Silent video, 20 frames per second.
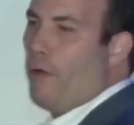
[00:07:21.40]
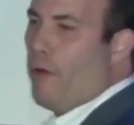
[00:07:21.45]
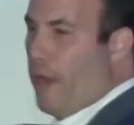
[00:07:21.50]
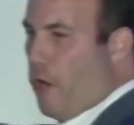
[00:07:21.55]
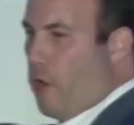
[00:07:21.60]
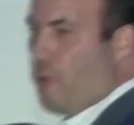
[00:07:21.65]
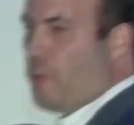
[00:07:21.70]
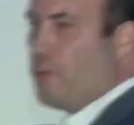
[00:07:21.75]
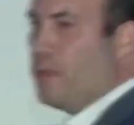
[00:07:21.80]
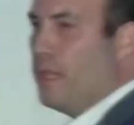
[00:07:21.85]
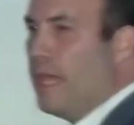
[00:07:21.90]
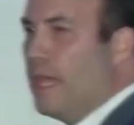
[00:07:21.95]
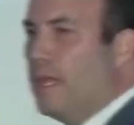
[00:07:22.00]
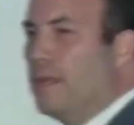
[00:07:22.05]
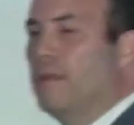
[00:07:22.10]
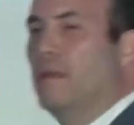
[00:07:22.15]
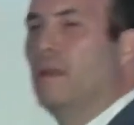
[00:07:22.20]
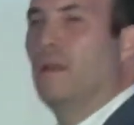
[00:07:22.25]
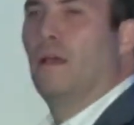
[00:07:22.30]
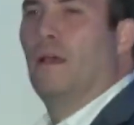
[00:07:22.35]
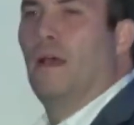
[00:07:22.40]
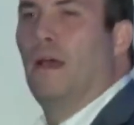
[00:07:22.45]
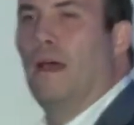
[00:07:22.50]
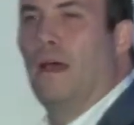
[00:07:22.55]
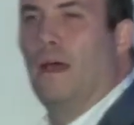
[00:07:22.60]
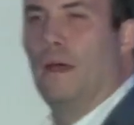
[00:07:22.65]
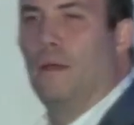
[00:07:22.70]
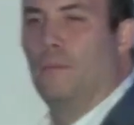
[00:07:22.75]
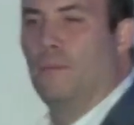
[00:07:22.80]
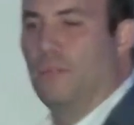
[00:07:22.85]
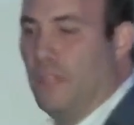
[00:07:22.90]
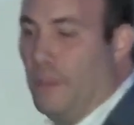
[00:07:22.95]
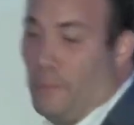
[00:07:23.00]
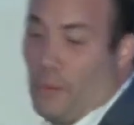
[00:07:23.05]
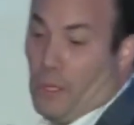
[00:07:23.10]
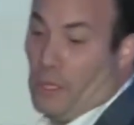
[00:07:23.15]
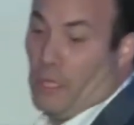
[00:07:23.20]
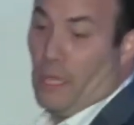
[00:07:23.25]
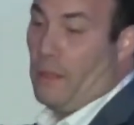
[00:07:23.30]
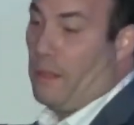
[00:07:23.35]
airplane,
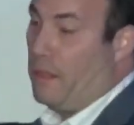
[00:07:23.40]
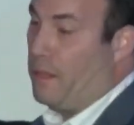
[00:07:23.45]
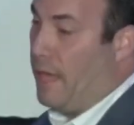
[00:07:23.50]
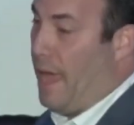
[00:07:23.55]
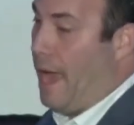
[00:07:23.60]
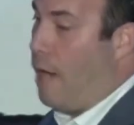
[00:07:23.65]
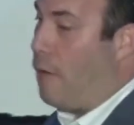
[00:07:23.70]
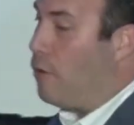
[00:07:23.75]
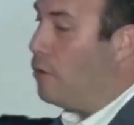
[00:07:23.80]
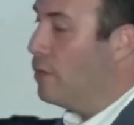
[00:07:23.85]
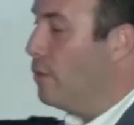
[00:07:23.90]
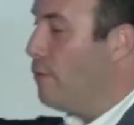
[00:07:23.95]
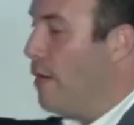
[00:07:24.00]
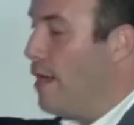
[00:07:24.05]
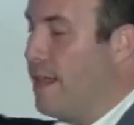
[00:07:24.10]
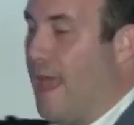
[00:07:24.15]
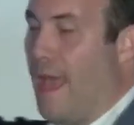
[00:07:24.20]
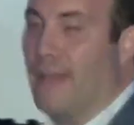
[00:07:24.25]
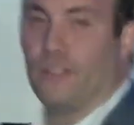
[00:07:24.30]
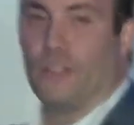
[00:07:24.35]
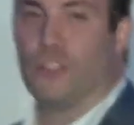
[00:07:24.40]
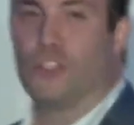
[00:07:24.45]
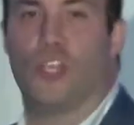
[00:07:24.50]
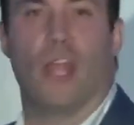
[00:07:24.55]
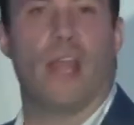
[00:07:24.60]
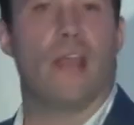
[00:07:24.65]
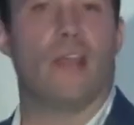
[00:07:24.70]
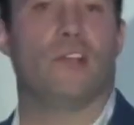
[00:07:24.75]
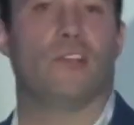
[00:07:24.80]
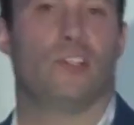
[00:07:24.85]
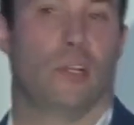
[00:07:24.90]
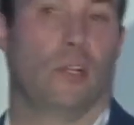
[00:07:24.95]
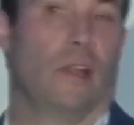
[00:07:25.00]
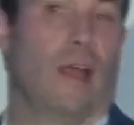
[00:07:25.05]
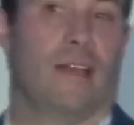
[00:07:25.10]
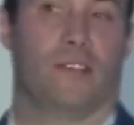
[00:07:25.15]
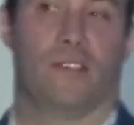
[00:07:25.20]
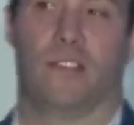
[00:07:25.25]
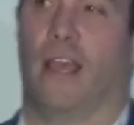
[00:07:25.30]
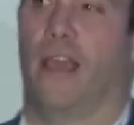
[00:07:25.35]
typically the hourly rate hasn't changed in the
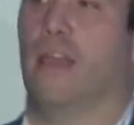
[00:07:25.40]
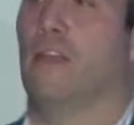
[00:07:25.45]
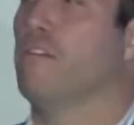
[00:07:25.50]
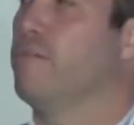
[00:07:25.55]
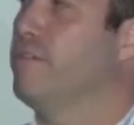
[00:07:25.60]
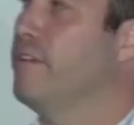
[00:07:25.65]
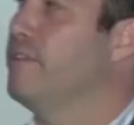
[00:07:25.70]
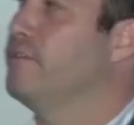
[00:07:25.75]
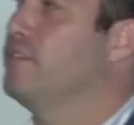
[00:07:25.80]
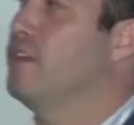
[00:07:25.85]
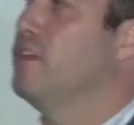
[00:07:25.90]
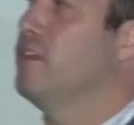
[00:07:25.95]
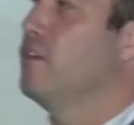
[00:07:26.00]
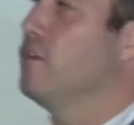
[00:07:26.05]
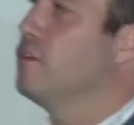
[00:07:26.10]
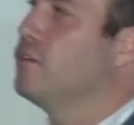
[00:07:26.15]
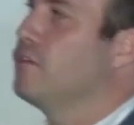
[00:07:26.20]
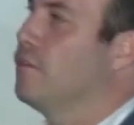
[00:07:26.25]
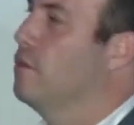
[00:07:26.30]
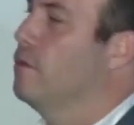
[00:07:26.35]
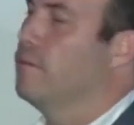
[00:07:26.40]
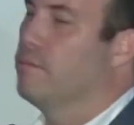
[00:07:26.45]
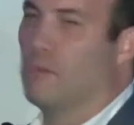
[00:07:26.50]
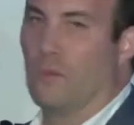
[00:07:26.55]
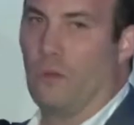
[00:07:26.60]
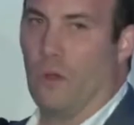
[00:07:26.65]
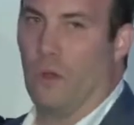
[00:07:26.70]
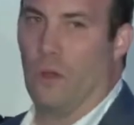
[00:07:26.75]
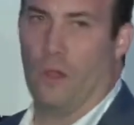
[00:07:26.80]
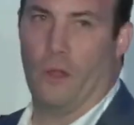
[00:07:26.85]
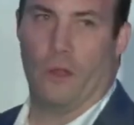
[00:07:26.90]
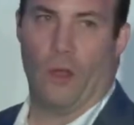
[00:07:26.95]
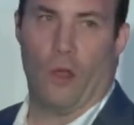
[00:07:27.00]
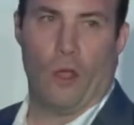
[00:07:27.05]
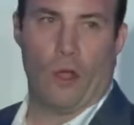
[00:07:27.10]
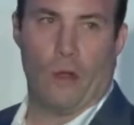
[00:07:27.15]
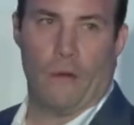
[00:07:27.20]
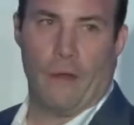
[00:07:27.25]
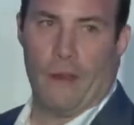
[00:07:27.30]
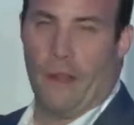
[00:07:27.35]
last 10 or 15 years for, call it a
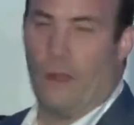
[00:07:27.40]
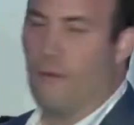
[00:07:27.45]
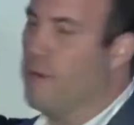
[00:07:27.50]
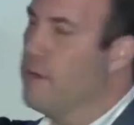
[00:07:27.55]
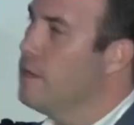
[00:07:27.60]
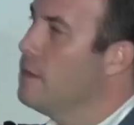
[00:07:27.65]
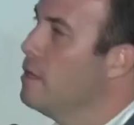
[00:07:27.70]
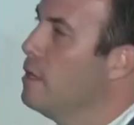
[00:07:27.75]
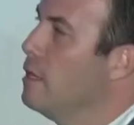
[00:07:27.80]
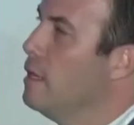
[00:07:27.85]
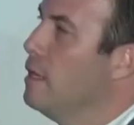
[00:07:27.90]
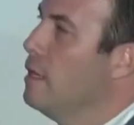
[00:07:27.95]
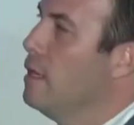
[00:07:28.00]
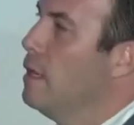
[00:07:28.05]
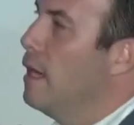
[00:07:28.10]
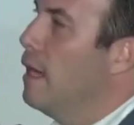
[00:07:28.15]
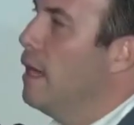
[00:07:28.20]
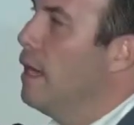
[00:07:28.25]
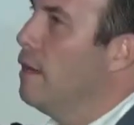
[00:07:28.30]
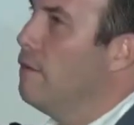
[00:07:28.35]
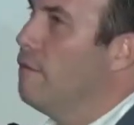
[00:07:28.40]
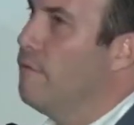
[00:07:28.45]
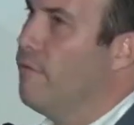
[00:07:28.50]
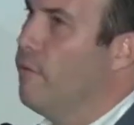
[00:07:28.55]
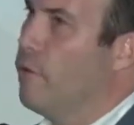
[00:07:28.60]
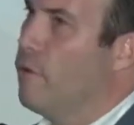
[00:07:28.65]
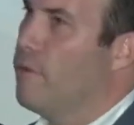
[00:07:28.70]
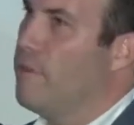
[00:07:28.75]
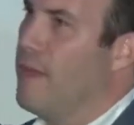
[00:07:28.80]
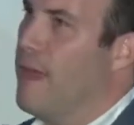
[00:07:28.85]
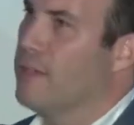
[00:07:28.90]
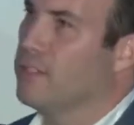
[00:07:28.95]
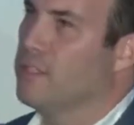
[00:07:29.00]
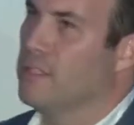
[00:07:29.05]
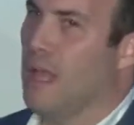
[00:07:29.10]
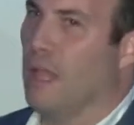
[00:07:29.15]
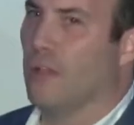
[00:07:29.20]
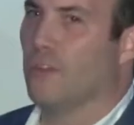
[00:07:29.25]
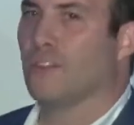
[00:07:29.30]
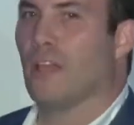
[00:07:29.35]
Hawker 800.
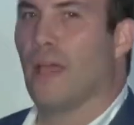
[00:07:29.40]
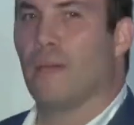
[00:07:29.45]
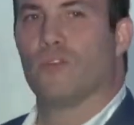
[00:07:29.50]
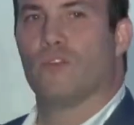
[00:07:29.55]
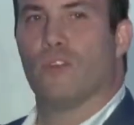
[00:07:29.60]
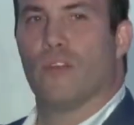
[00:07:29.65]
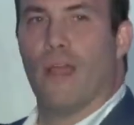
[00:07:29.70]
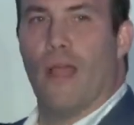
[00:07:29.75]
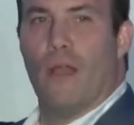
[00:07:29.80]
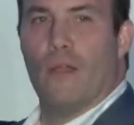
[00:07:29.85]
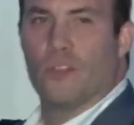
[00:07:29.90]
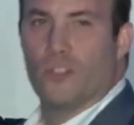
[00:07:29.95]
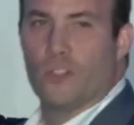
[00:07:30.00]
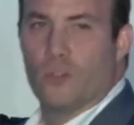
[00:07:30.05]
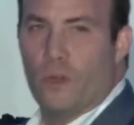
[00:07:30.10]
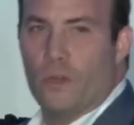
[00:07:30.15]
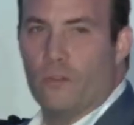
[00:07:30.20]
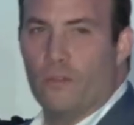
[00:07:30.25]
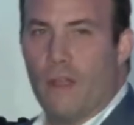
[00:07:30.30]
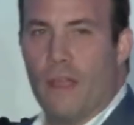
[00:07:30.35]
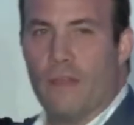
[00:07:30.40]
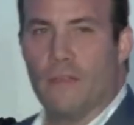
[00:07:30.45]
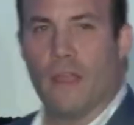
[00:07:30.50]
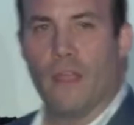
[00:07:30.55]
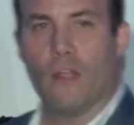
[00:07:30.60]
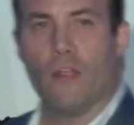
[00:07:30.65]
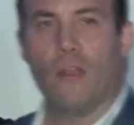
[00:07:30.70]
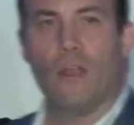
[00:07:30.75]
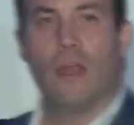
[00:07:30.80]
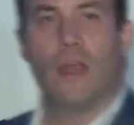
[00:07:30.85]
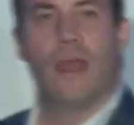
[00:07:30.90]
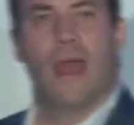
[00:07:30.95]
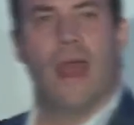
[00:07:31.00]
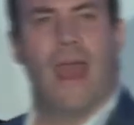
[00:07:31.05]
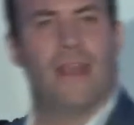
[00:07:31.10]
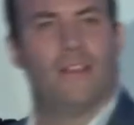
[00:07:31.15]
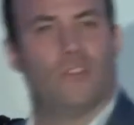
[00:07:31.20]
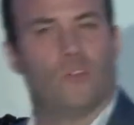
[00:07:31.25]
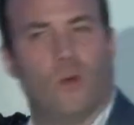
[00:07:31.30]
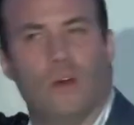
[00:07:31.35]
$4,000 times 3 hours is 12 grand there,
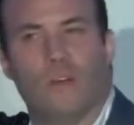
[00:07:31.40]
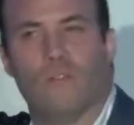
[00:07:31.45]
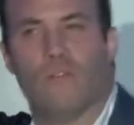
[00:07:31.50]
and 12